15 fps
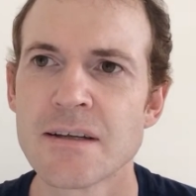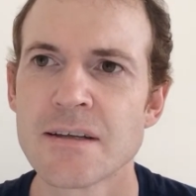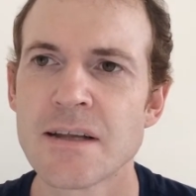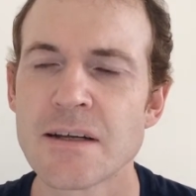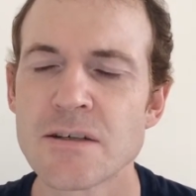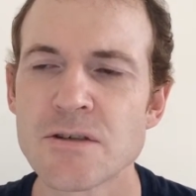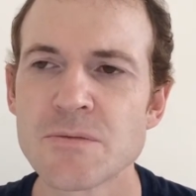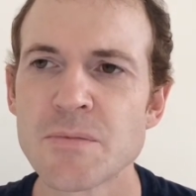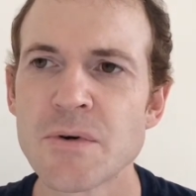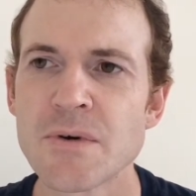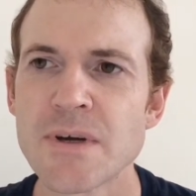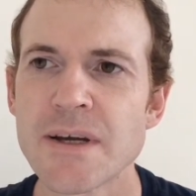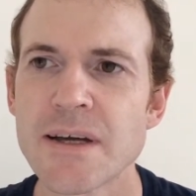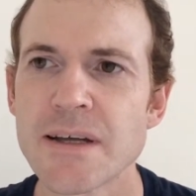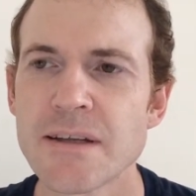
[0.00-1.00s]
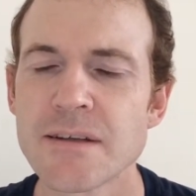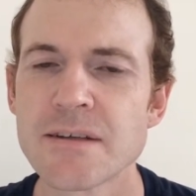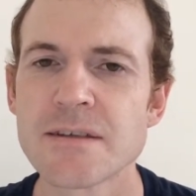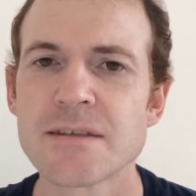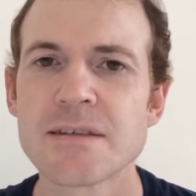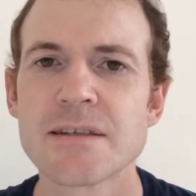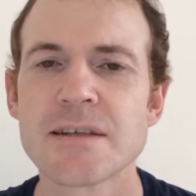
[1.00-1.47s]
Natural Born
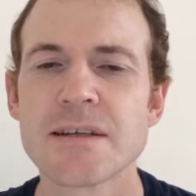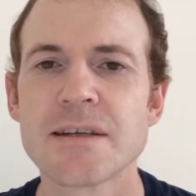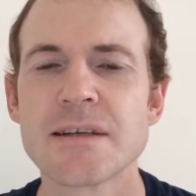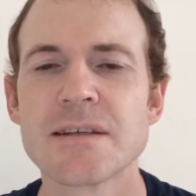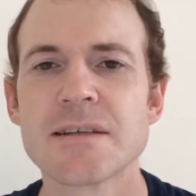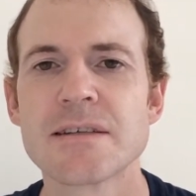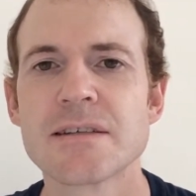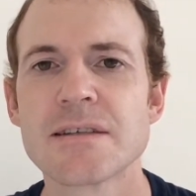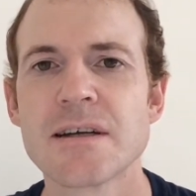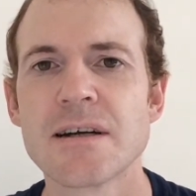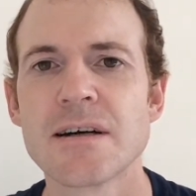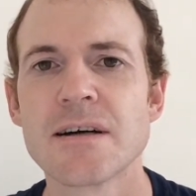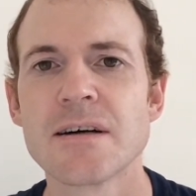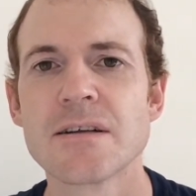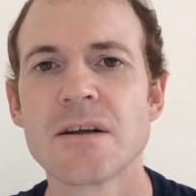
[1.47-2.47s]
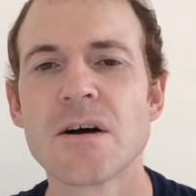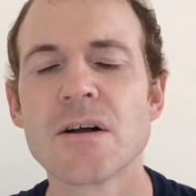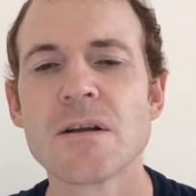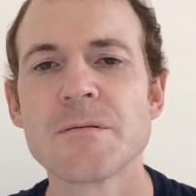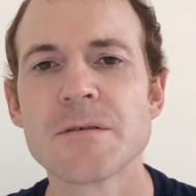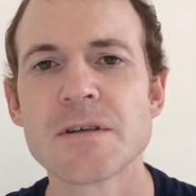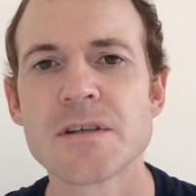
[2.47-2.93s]
Killers is an
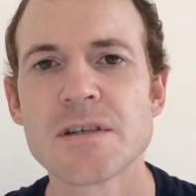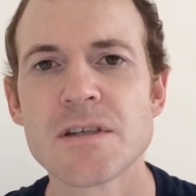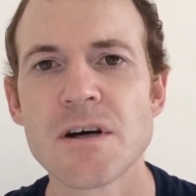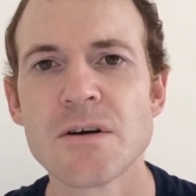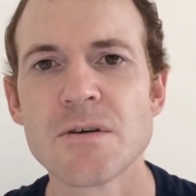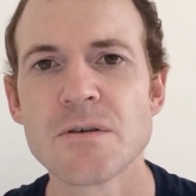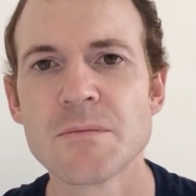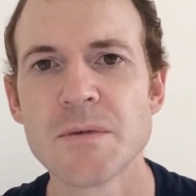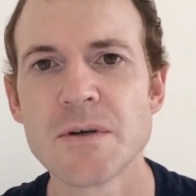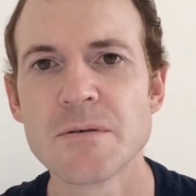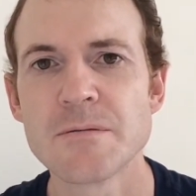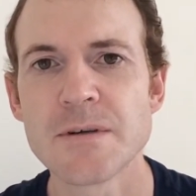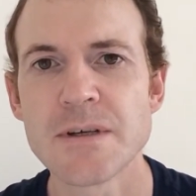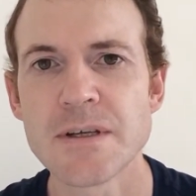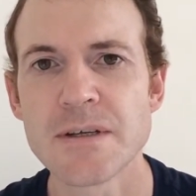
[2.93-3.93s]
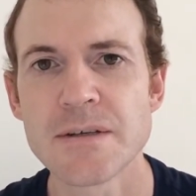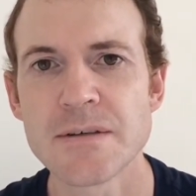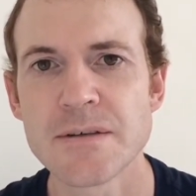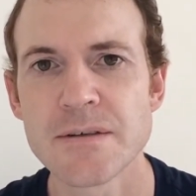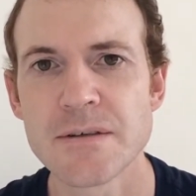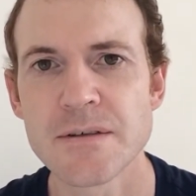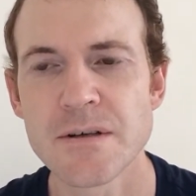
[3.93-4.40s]
Oliver Stone movie.
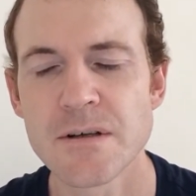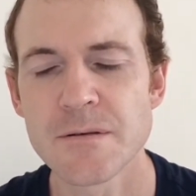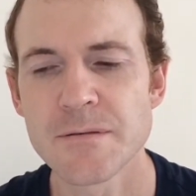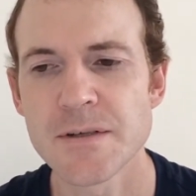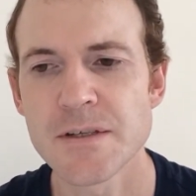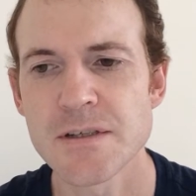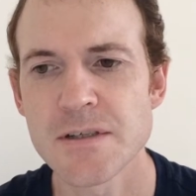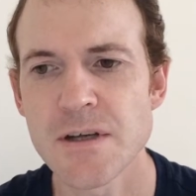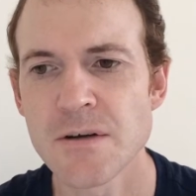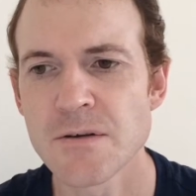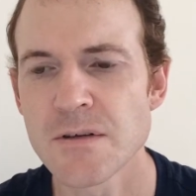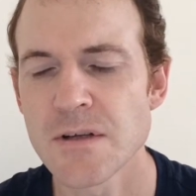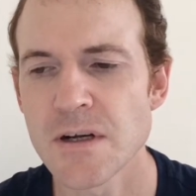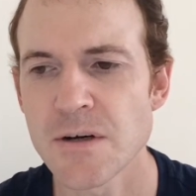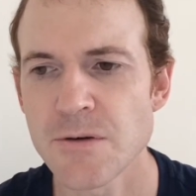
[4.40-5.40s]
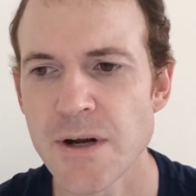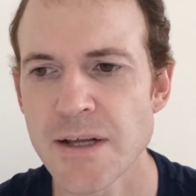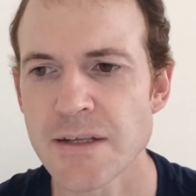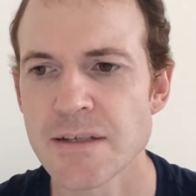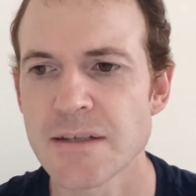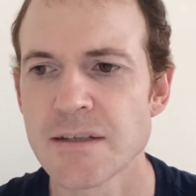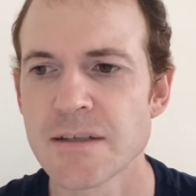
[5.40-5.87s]
Oliver Stone
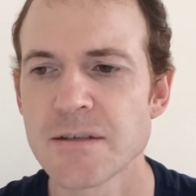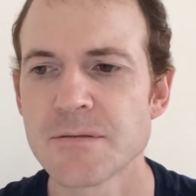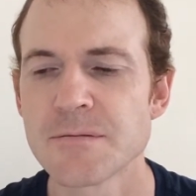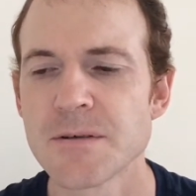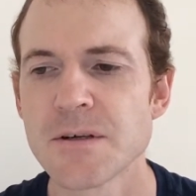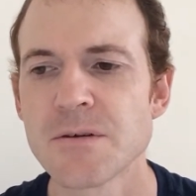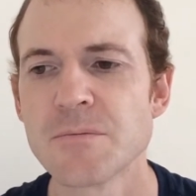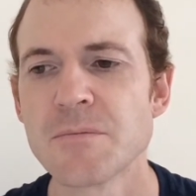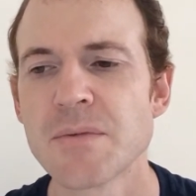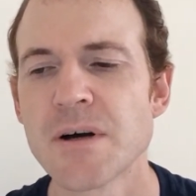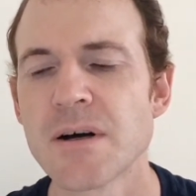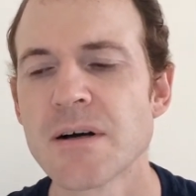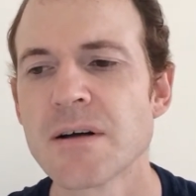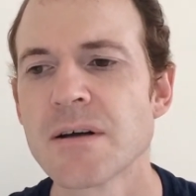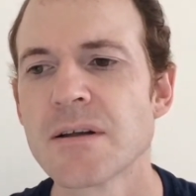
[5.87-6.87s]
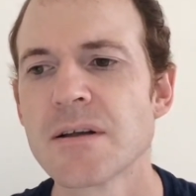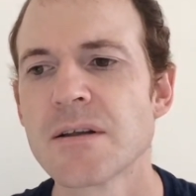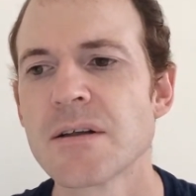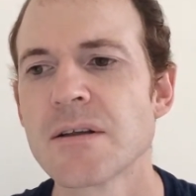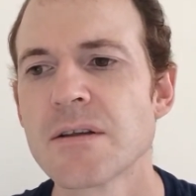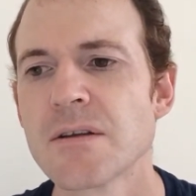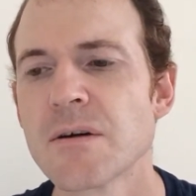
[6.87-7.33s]
directed this film, but
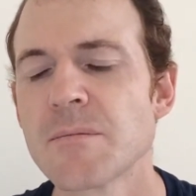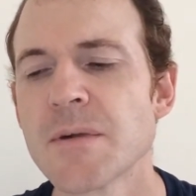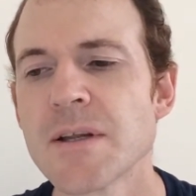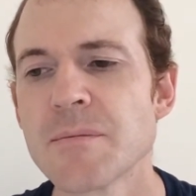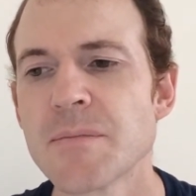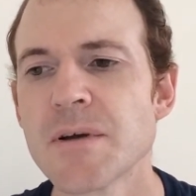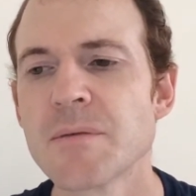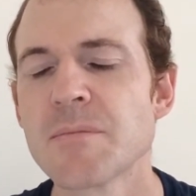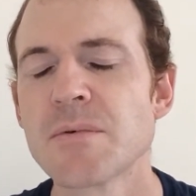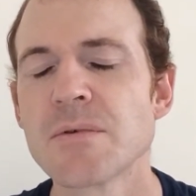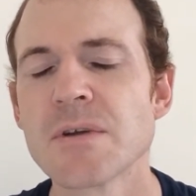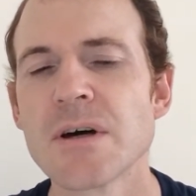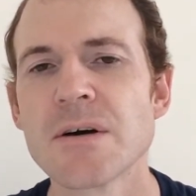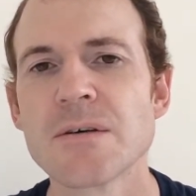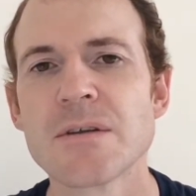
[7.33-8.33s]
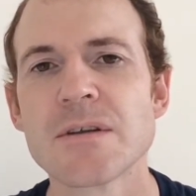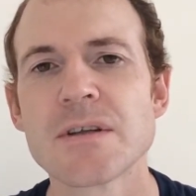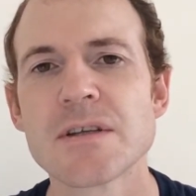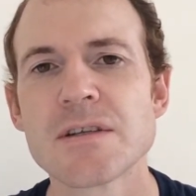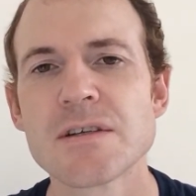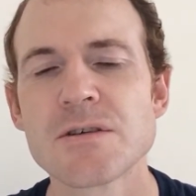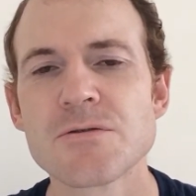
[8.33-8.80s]
not many people know that the
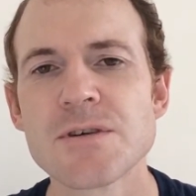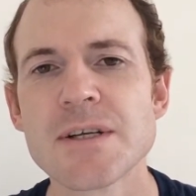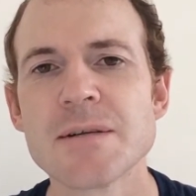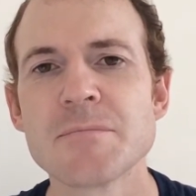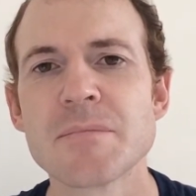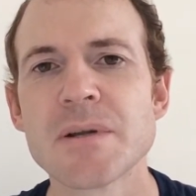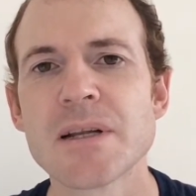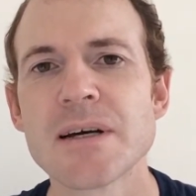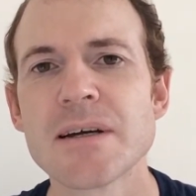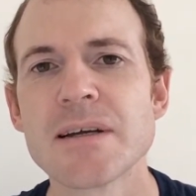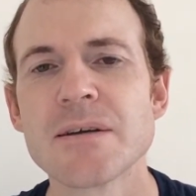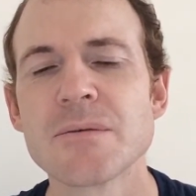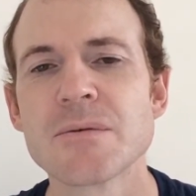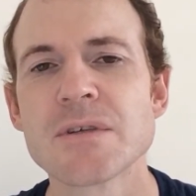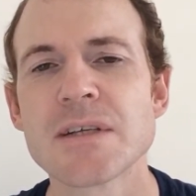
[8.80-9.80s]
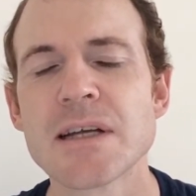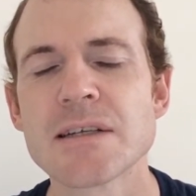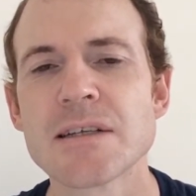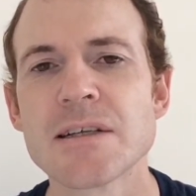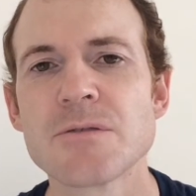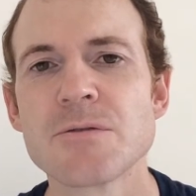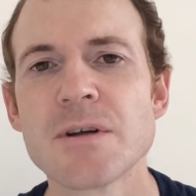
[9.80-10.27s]
screenplay was
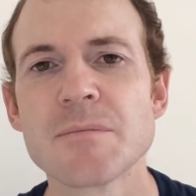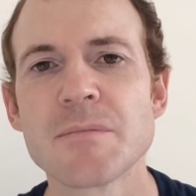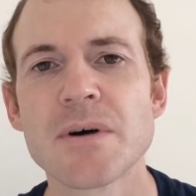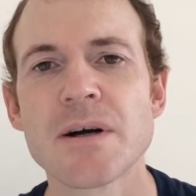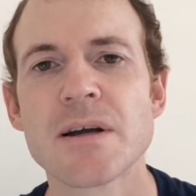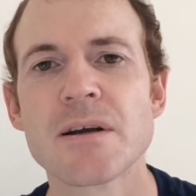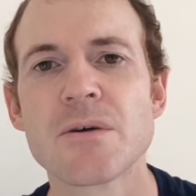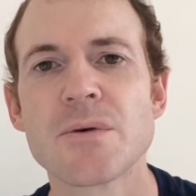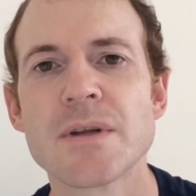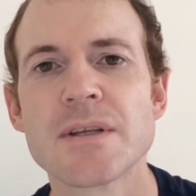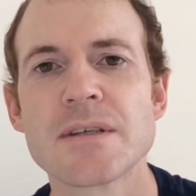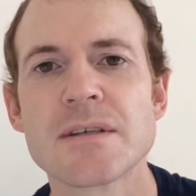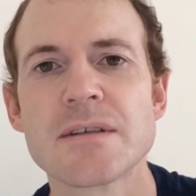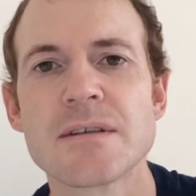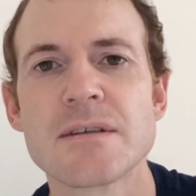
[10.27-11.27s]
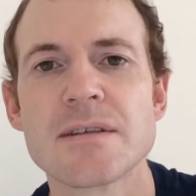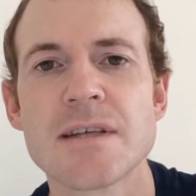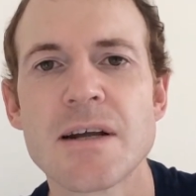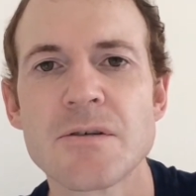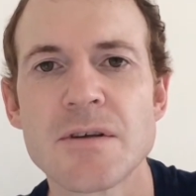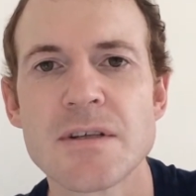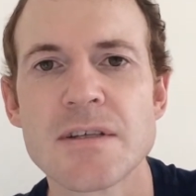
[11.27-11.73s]
actually written by Quentin
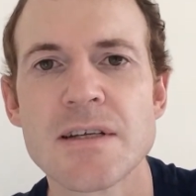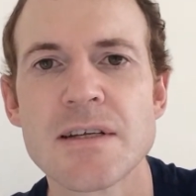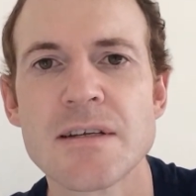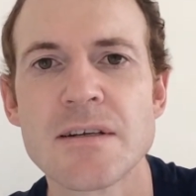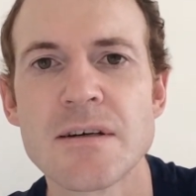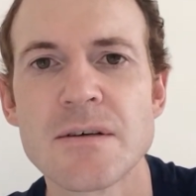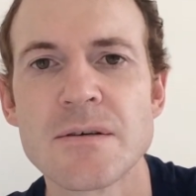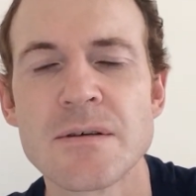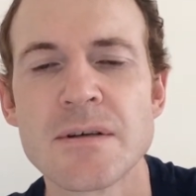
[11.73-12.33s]
Tarantino,